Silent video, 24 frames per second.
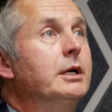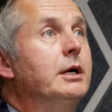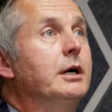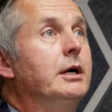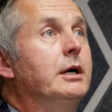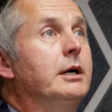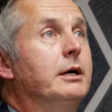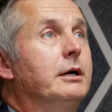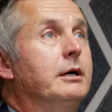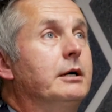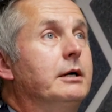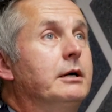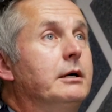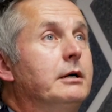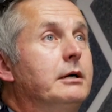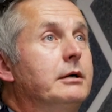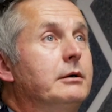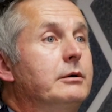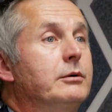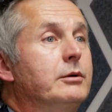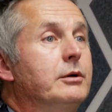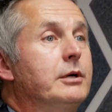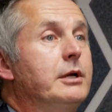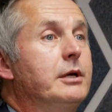
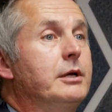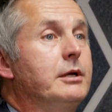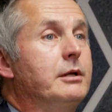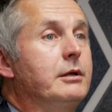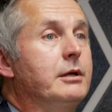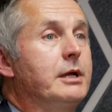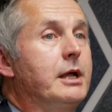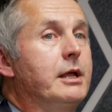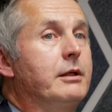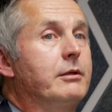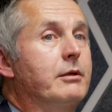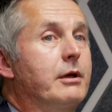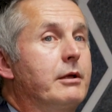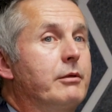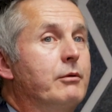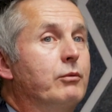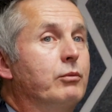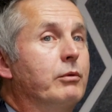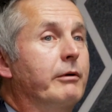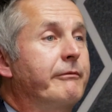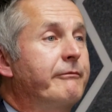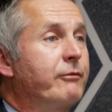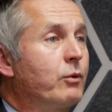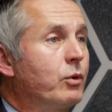in the
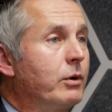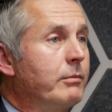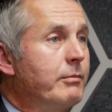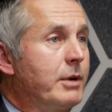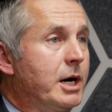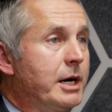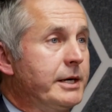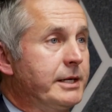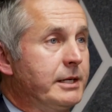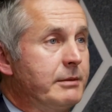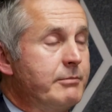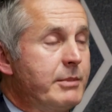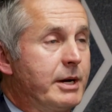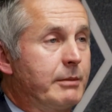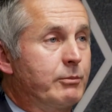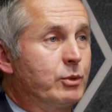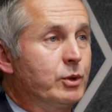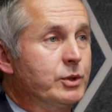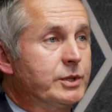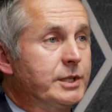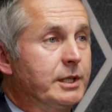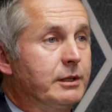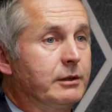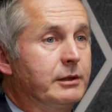reform-minded
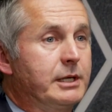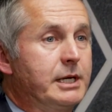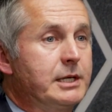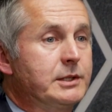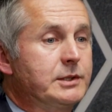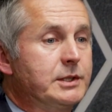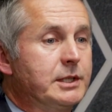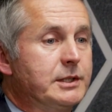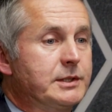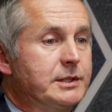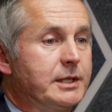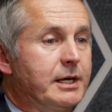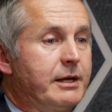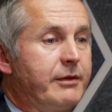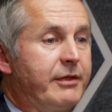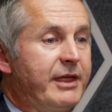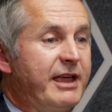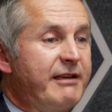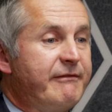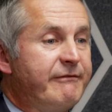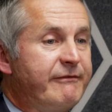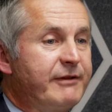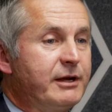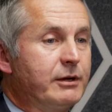members at least, is that
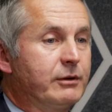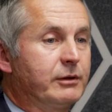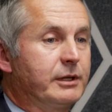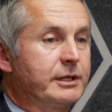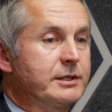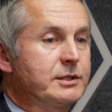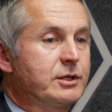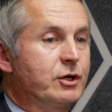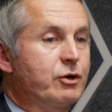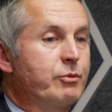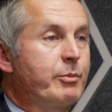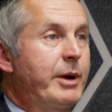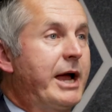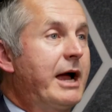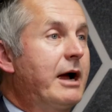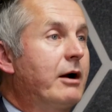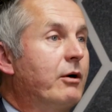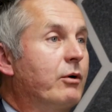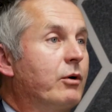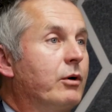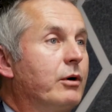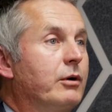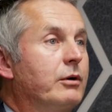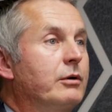they feel as though
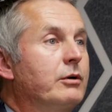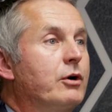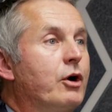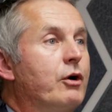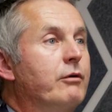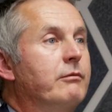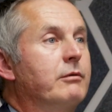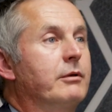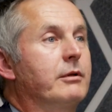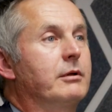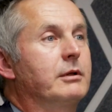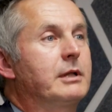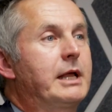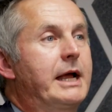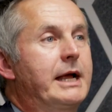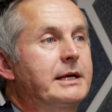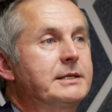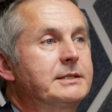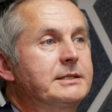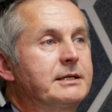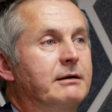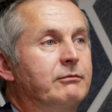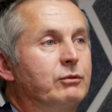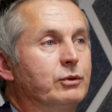power over the
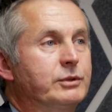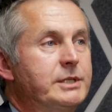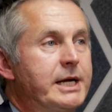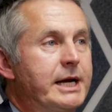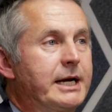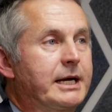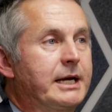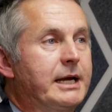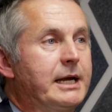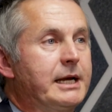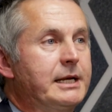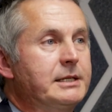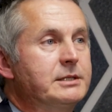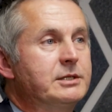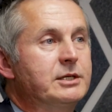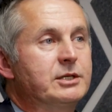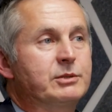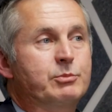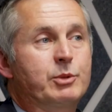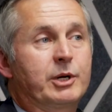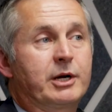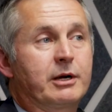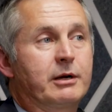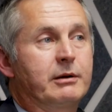last several decades has
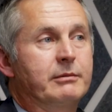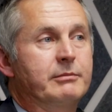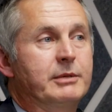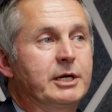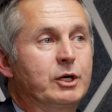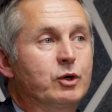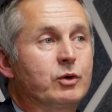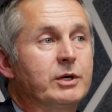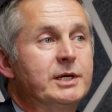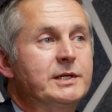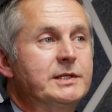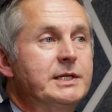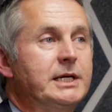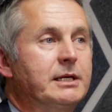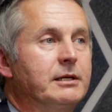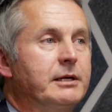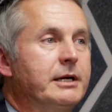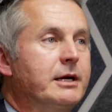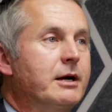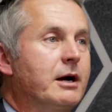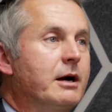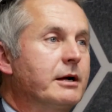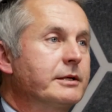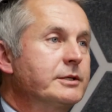become increasingly
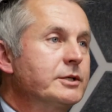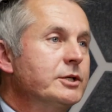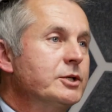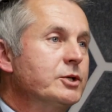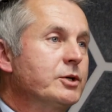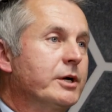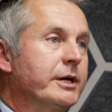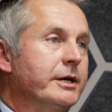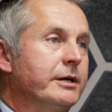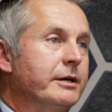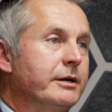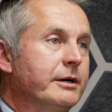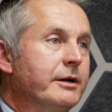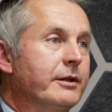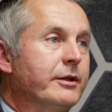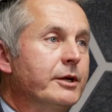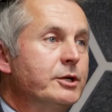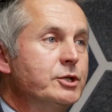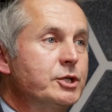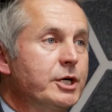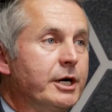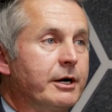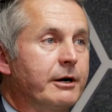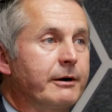concentrated in the
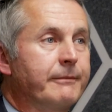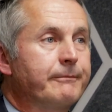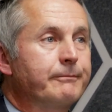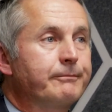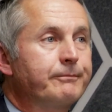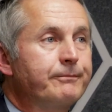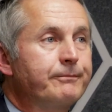chair